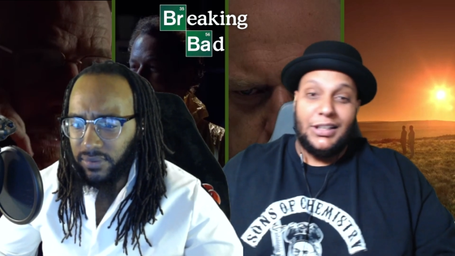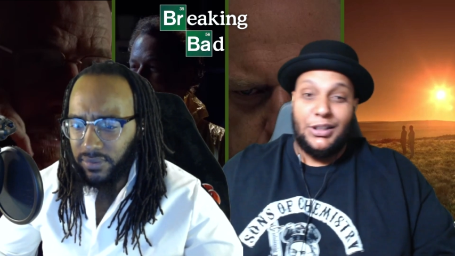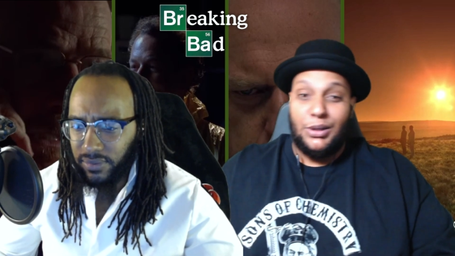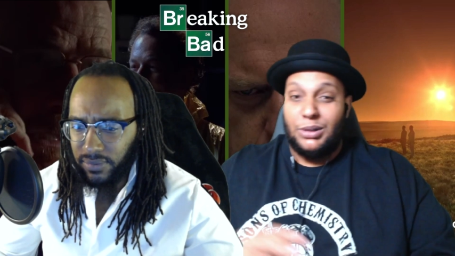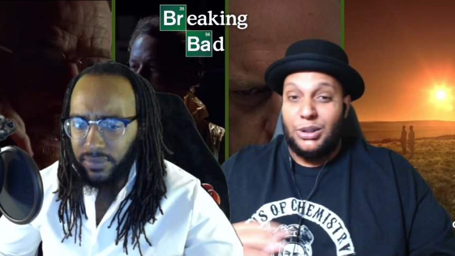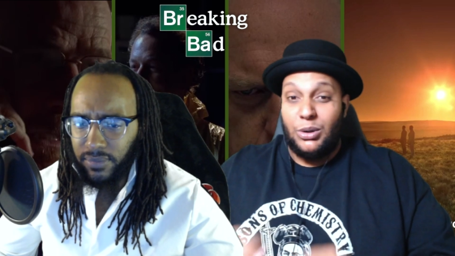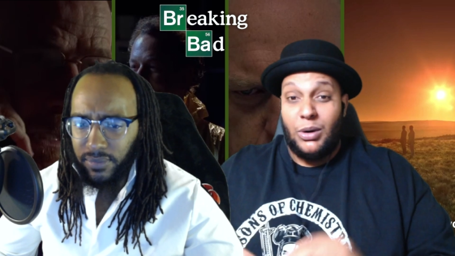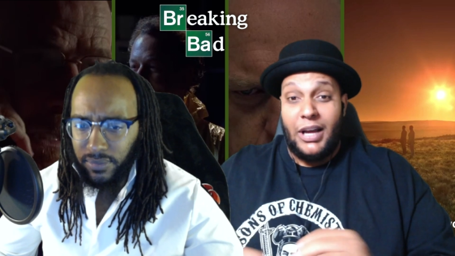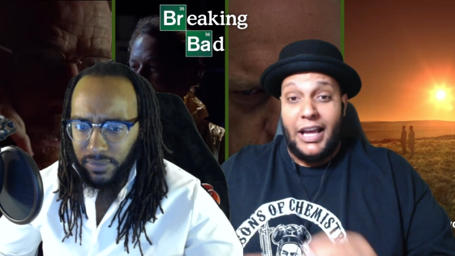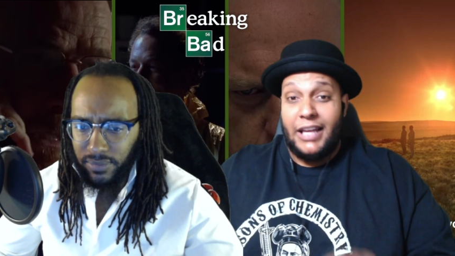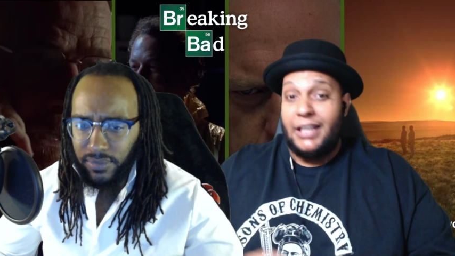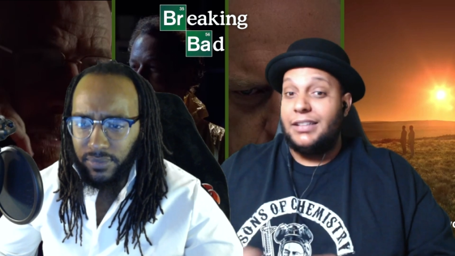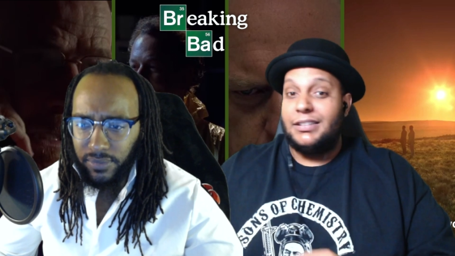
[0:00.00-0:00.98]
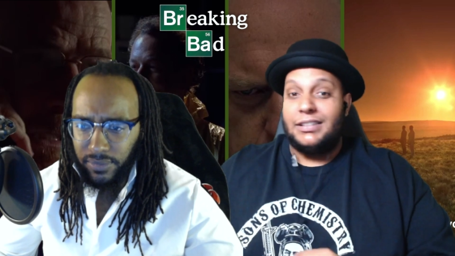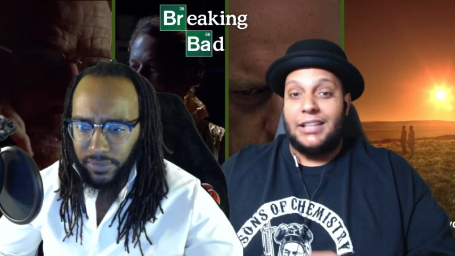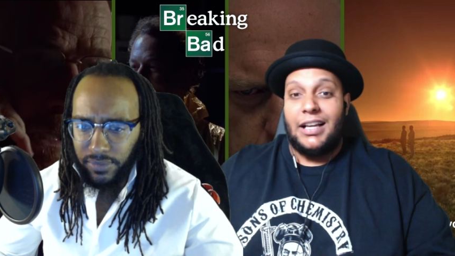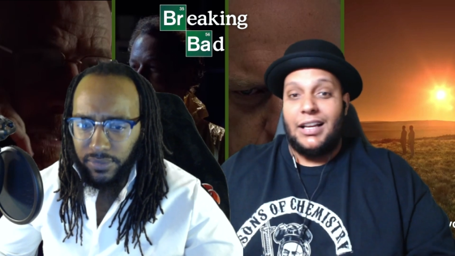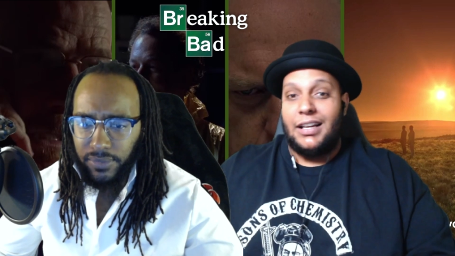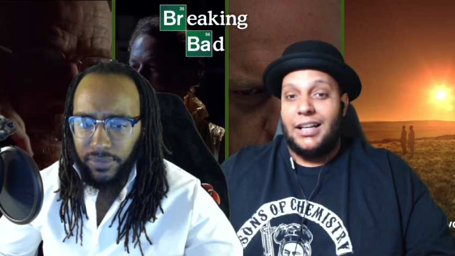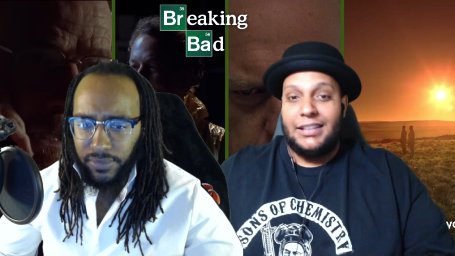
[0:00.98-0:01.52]
Speaker 1: you know, little edits
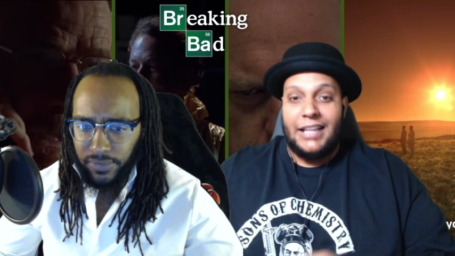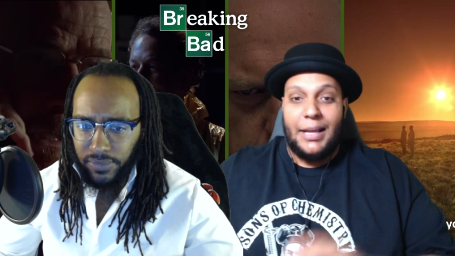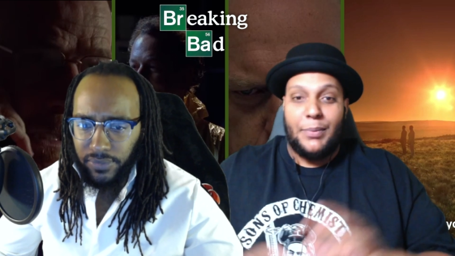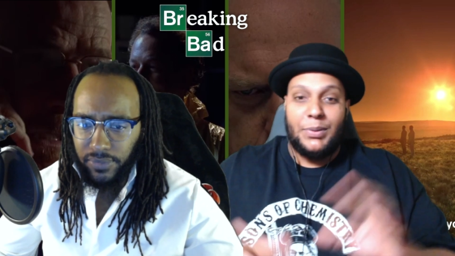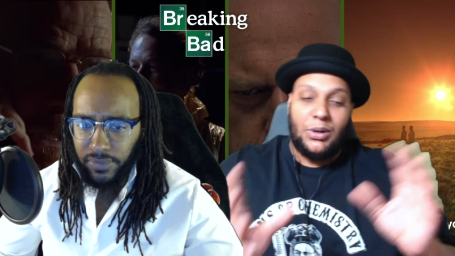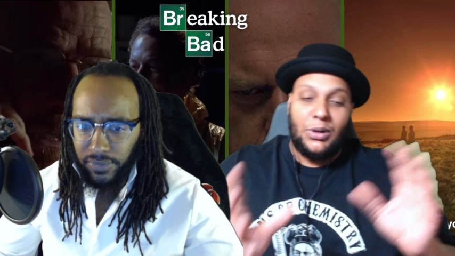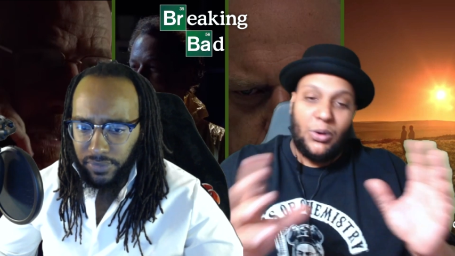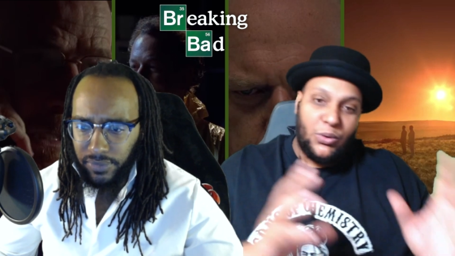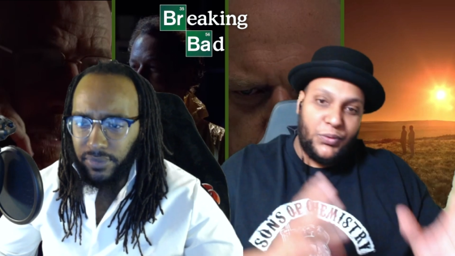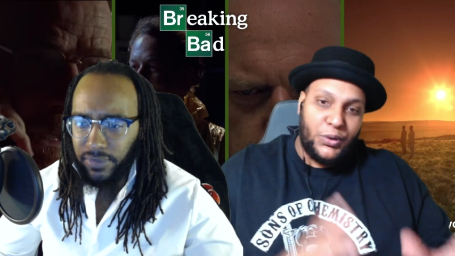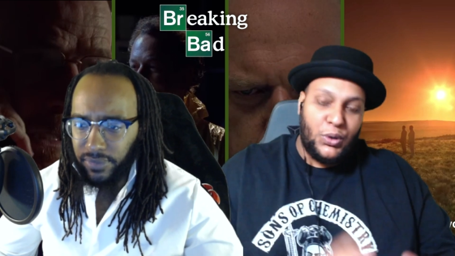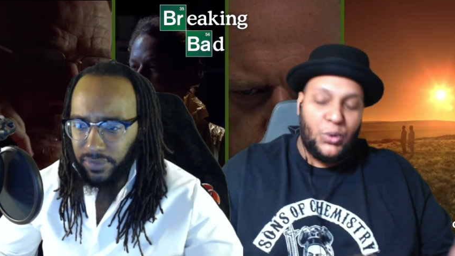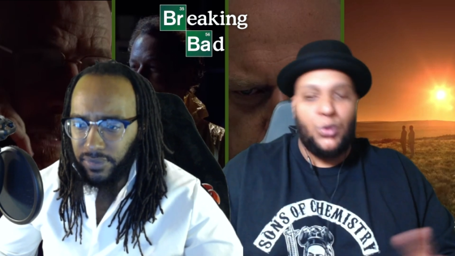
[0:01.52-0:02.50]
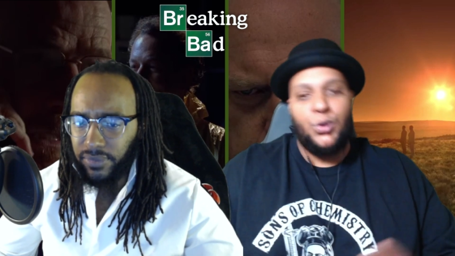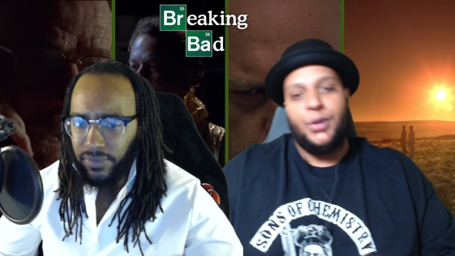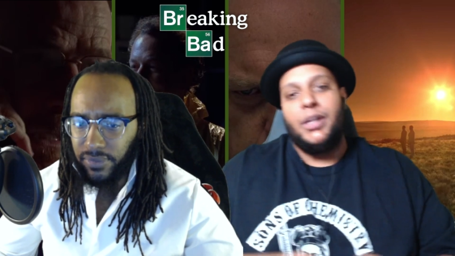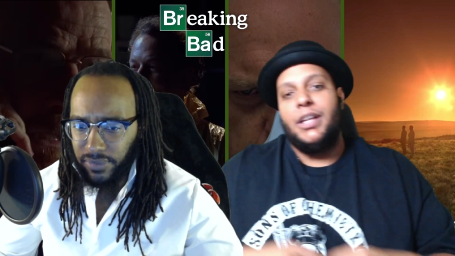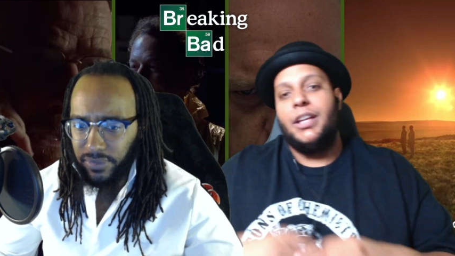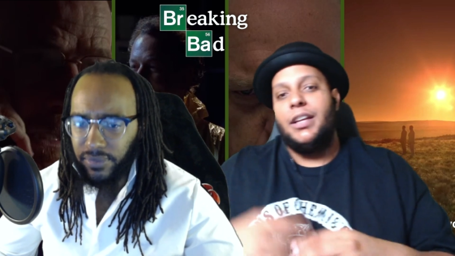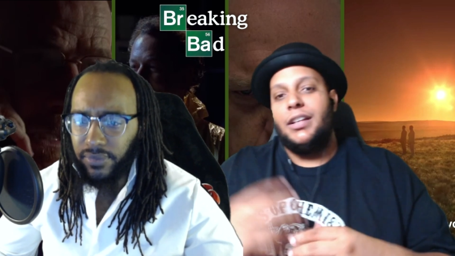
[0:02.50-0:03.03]
kind of like that with the whole
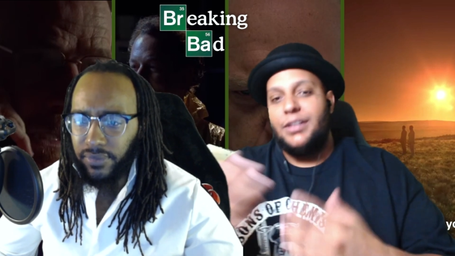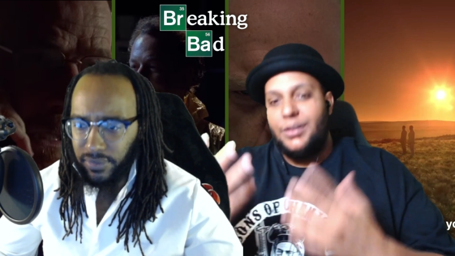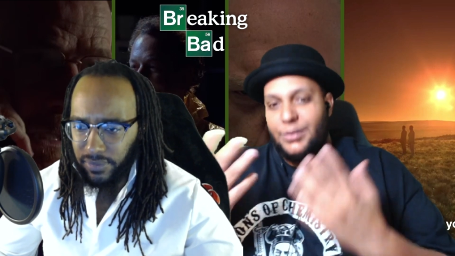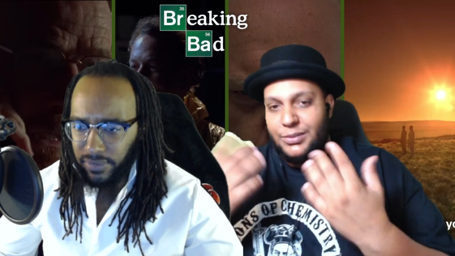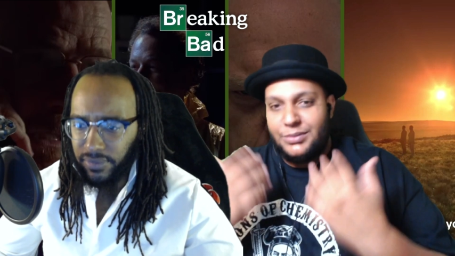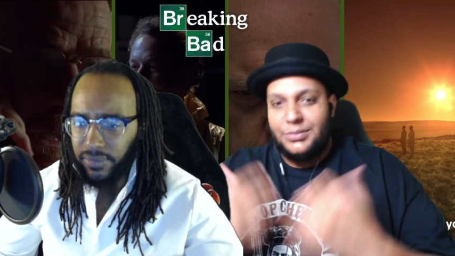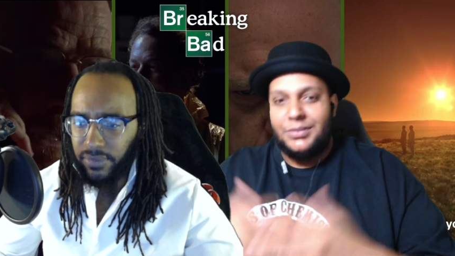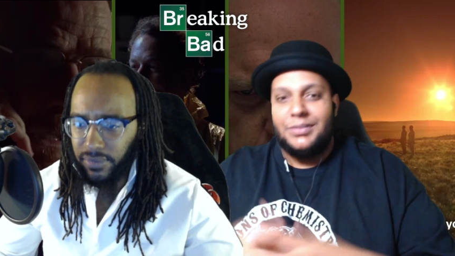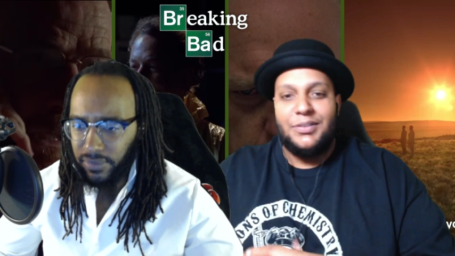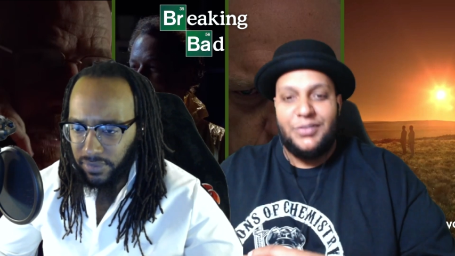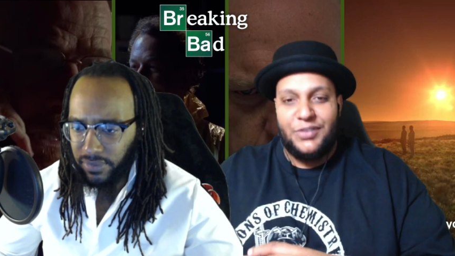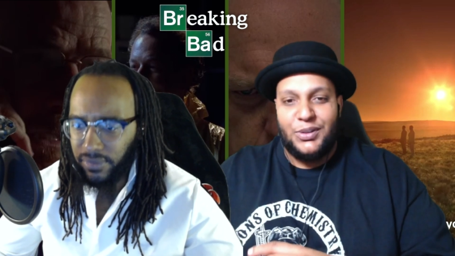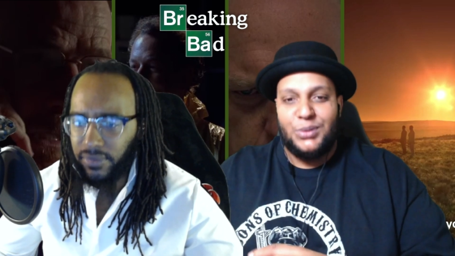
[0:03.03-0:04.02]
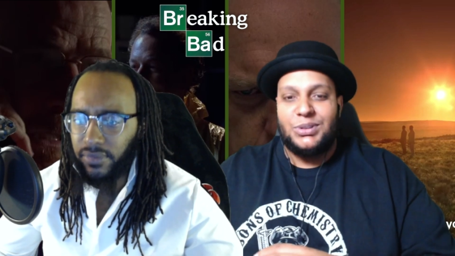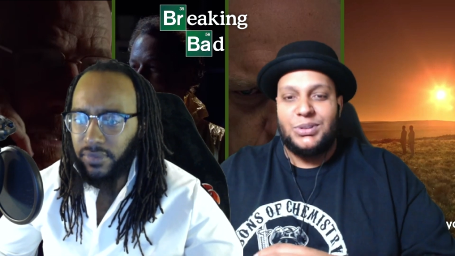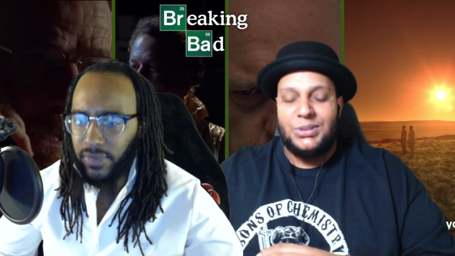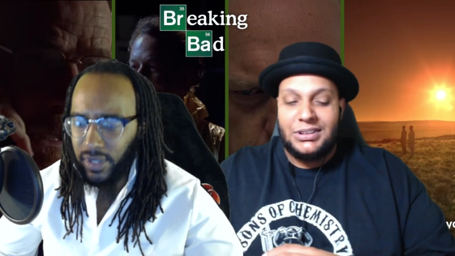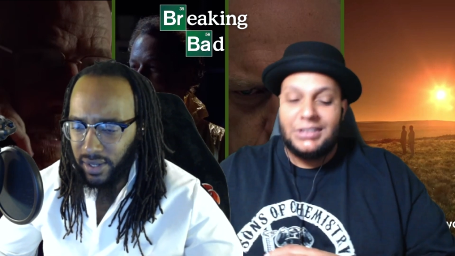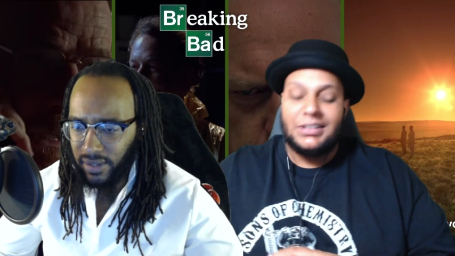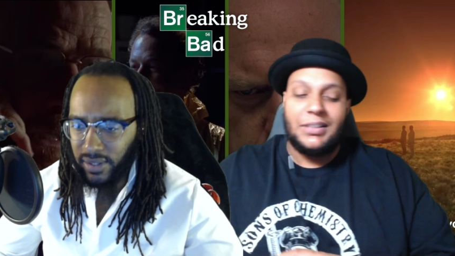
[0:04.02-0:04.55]
recording and you know mm-hmm.
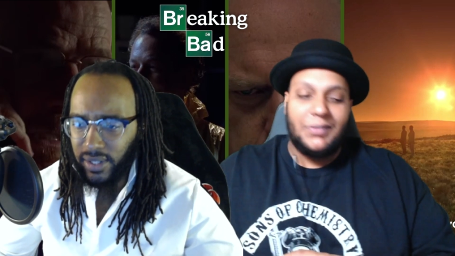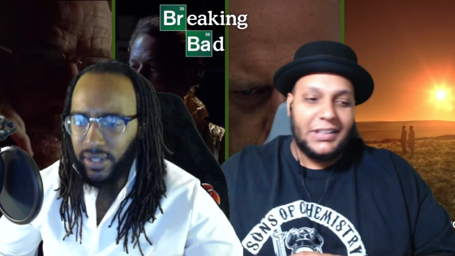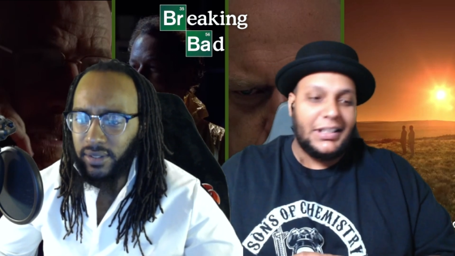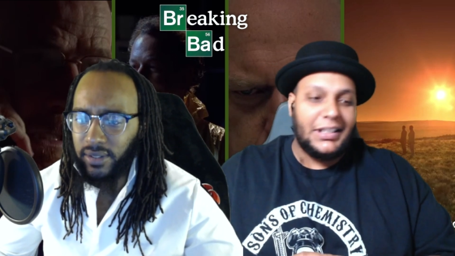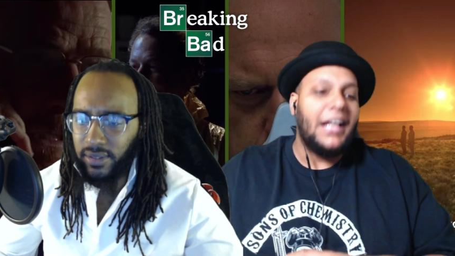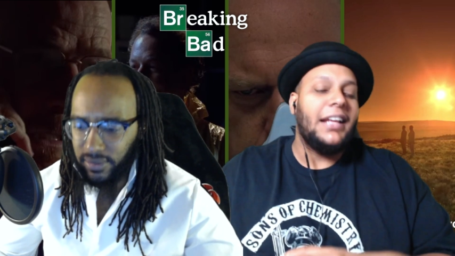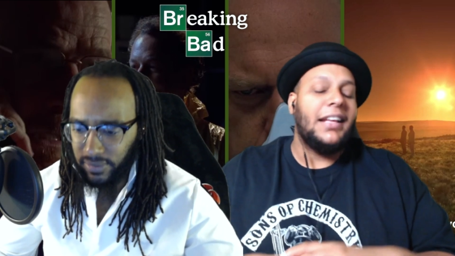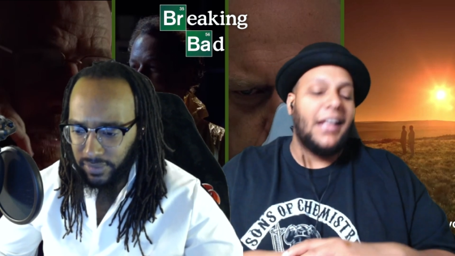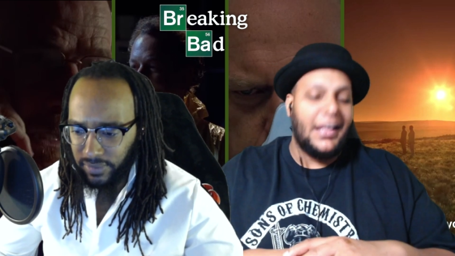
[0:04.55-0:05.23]
filters hell and stuff like that.